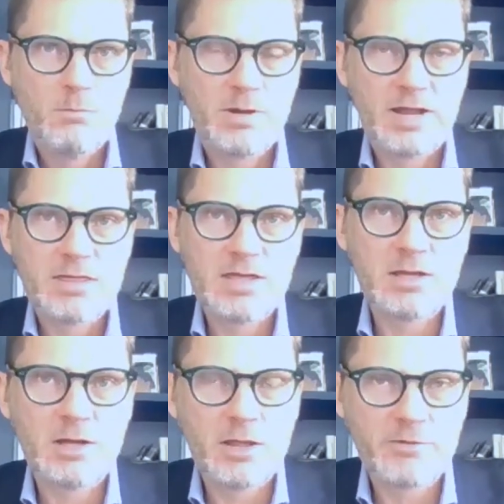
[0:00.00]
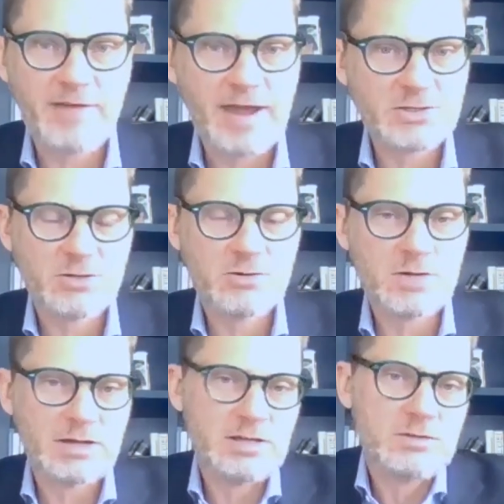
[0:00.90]
But I think another
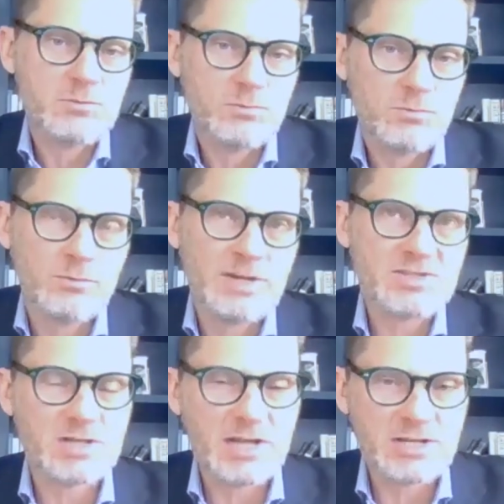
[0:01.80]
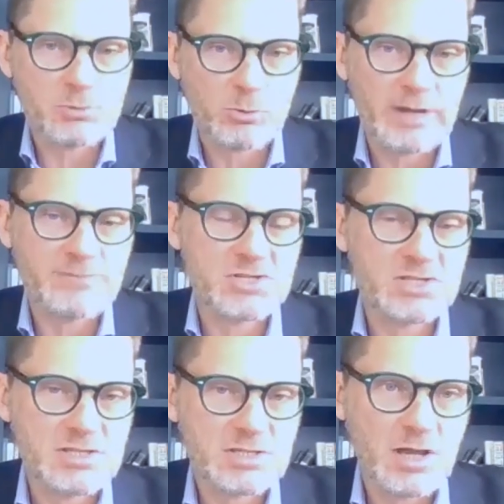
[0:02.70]
factor, and it resonates with what I've
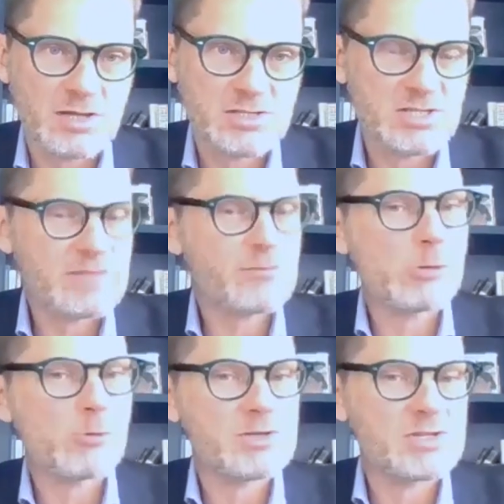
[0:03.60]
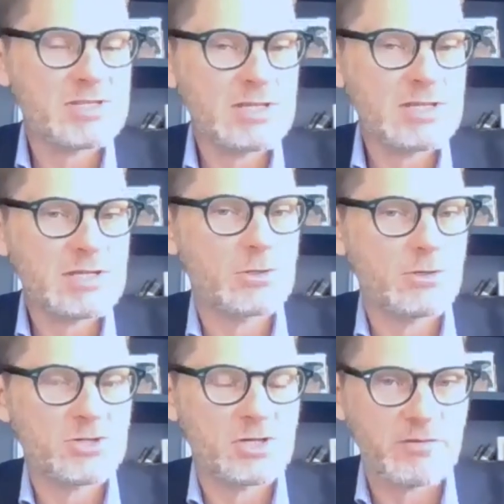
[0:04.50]
just discussed, is if we were to see a
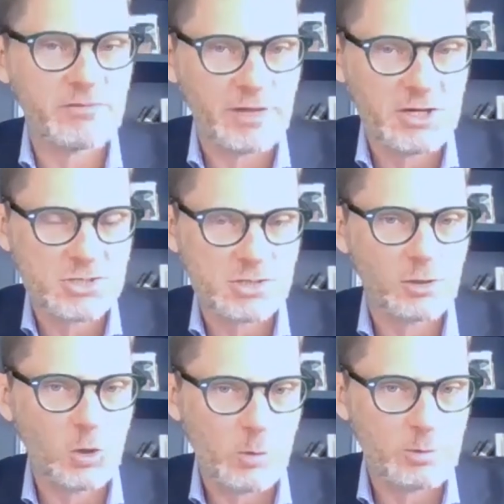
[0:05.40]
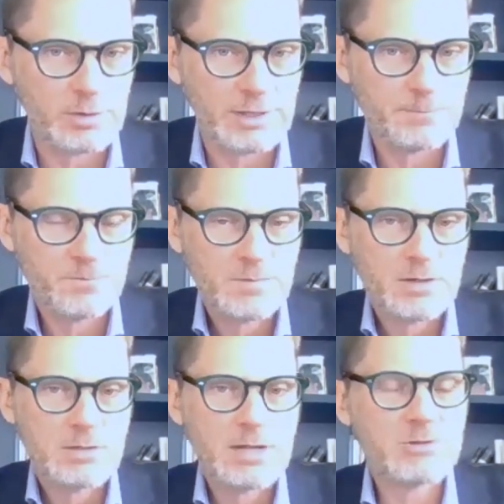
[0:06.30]
surge in inflation globally.
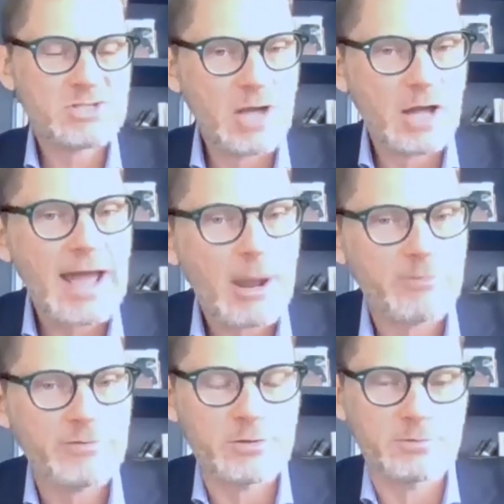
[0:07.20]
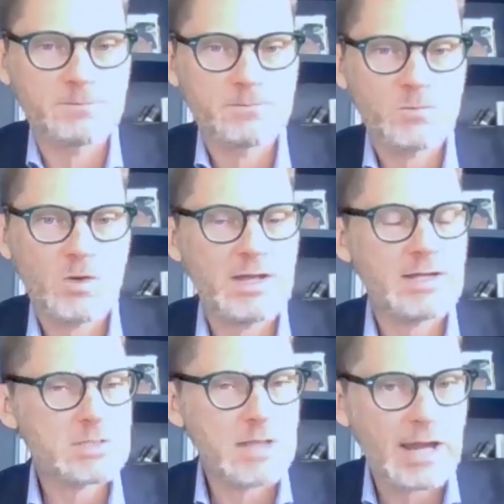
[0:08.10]
Now, it's not our view. Right?
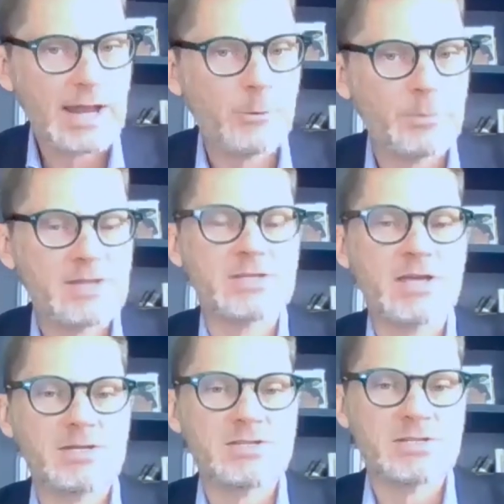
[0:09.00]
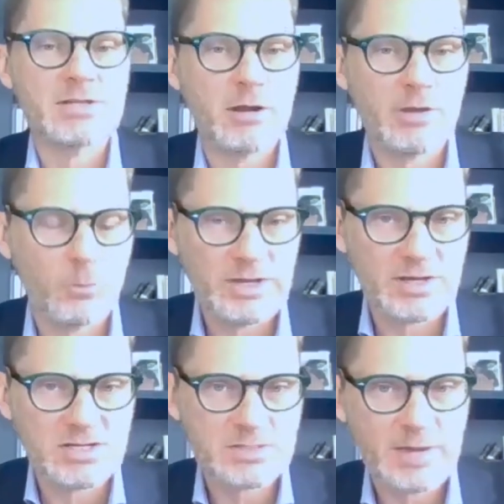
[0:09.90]
It's not our base case scenario.
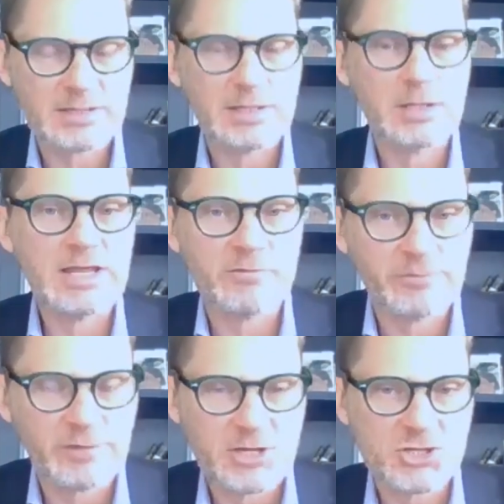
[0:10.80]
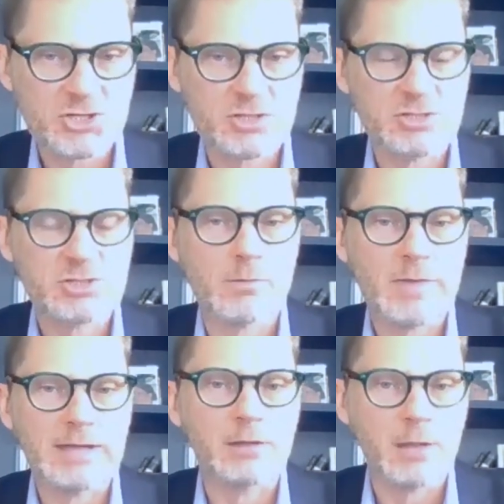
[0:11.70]
We expect inflation to
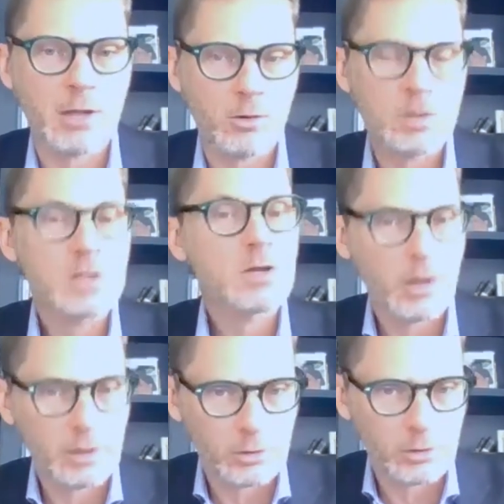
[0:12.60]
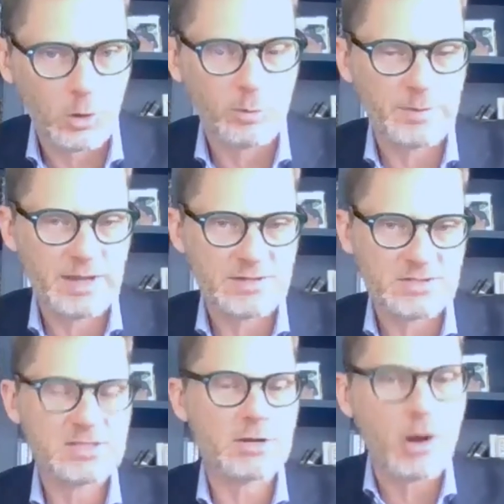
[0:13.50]
remain low on a global
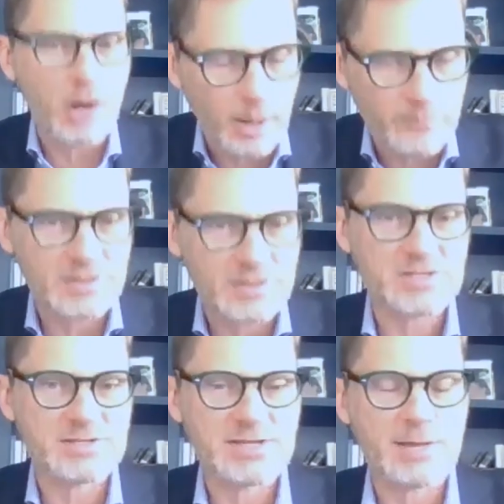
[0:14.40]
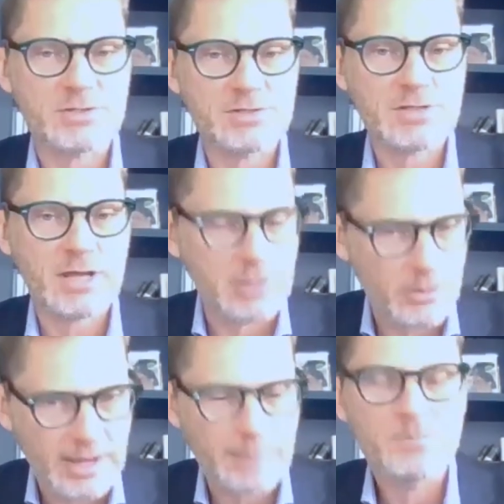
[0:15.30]
basis. There are obvious exceptions, I
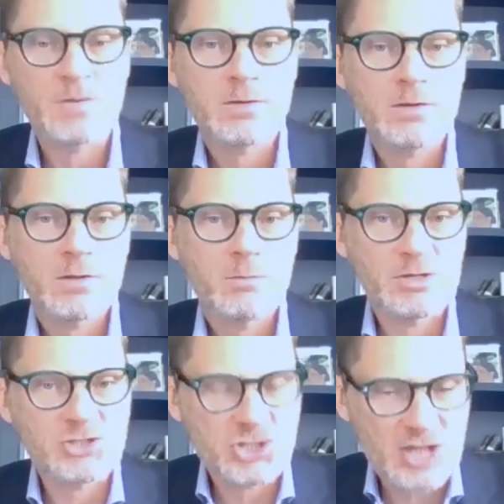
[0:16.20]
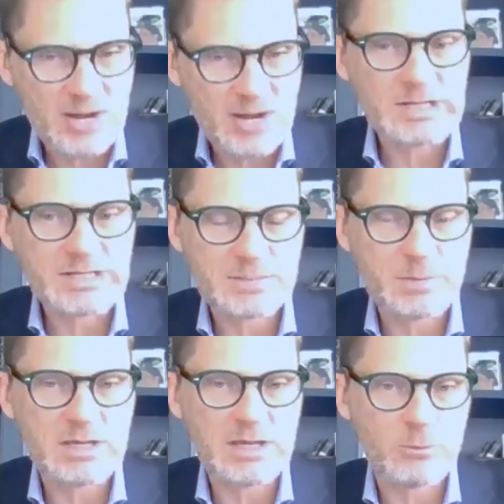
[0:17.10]
know that. But generally
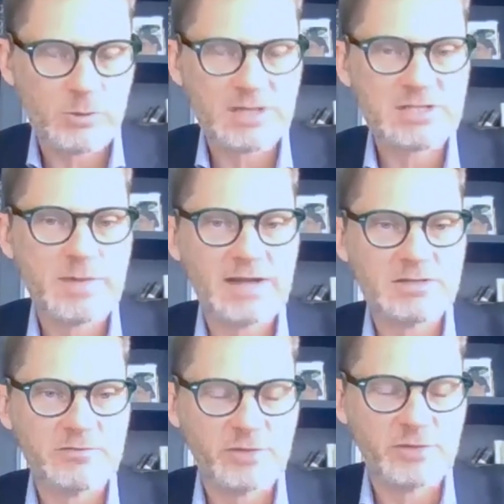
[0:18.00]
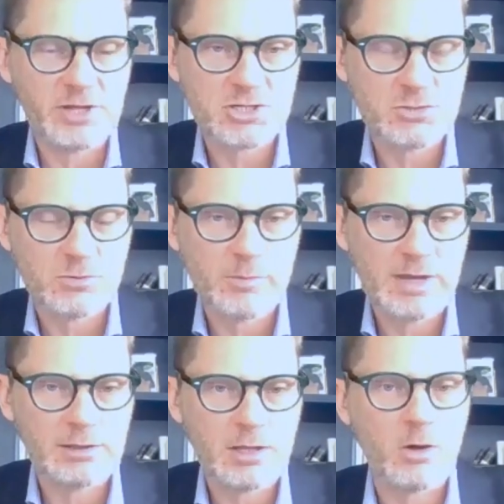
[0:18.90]
speaking, we expect inflation to
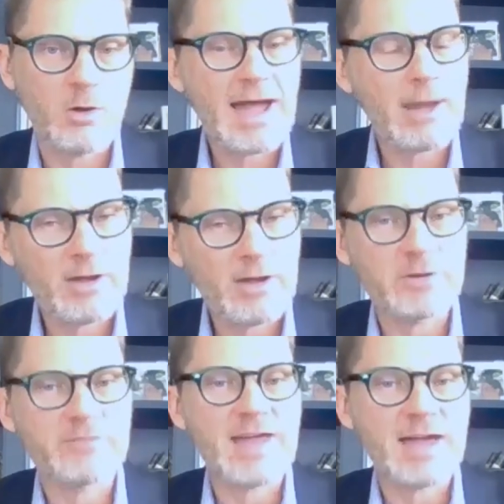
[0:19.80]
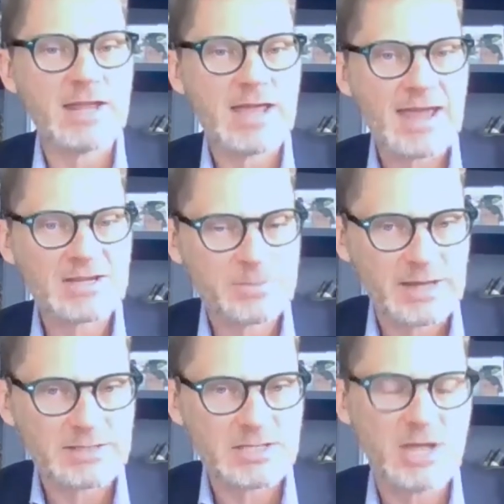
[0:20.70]
remain low. However, if that
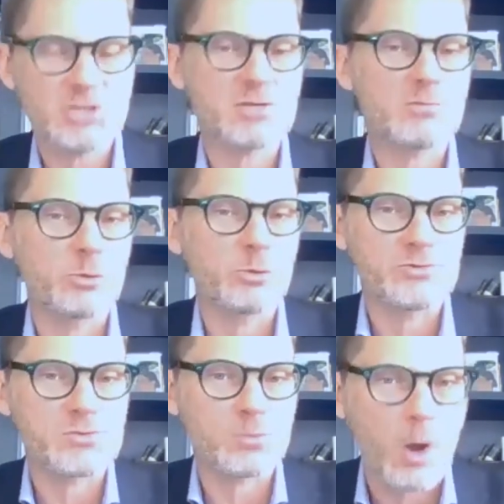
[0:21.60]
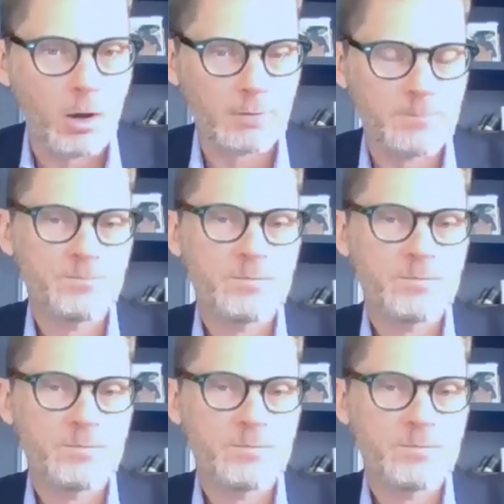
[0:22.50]
expectation proves wrong,